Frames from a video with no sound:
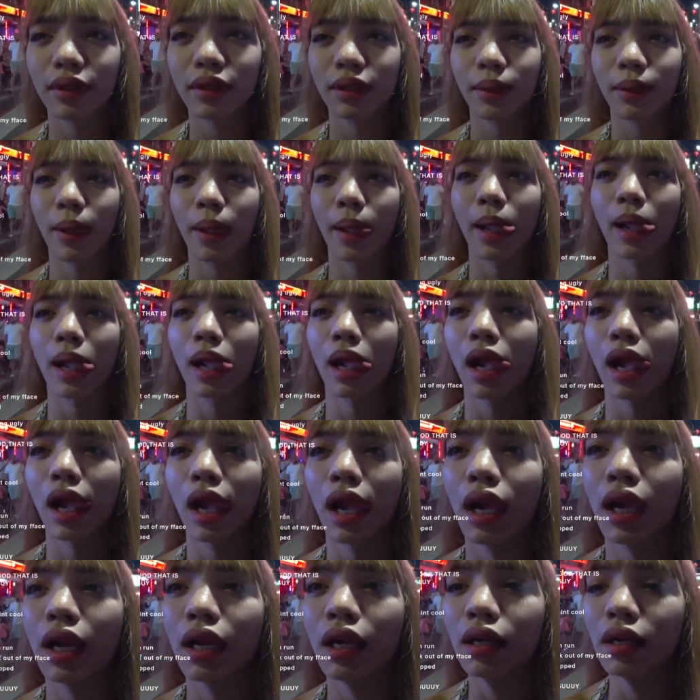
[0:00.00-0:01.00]
If
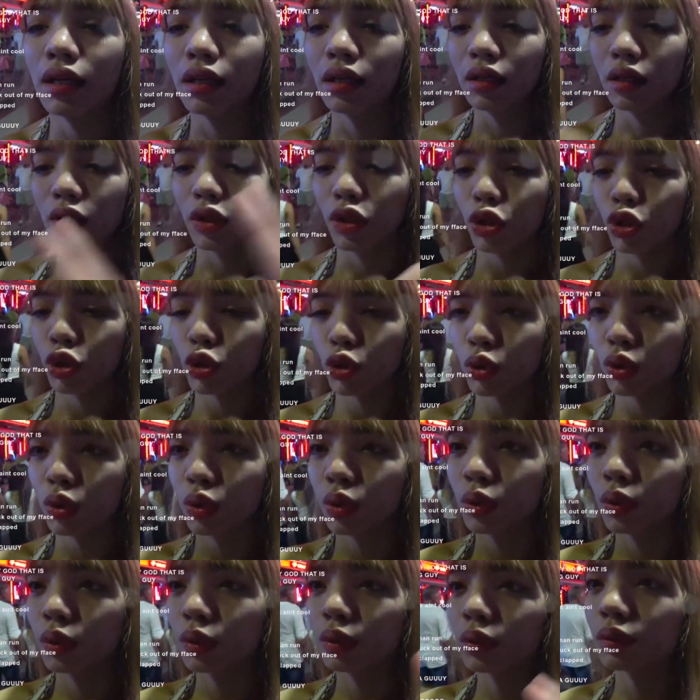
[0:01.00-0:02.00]
mine bigger,
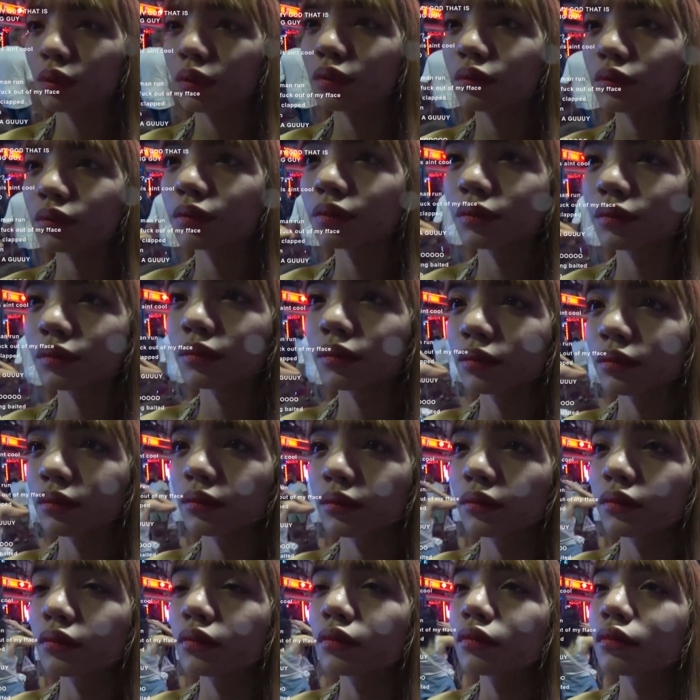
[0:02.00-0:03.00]
do I get a
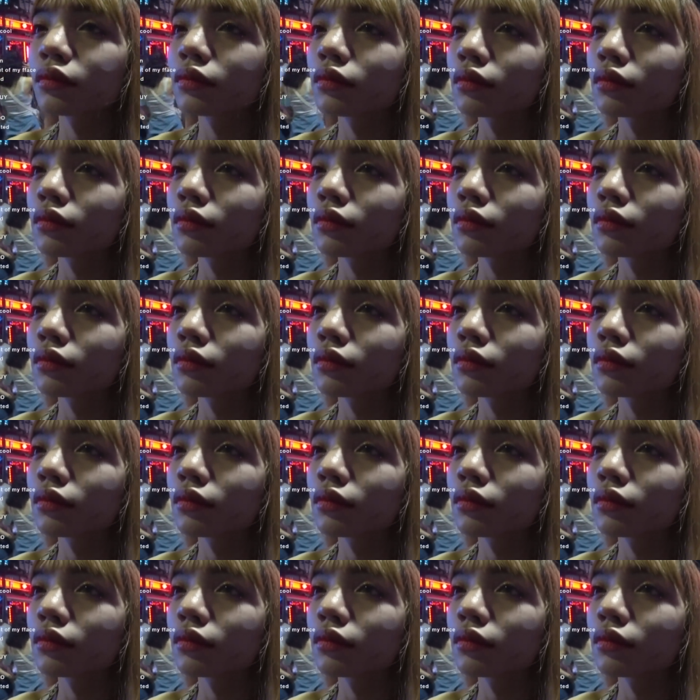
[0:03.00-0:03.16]
discount?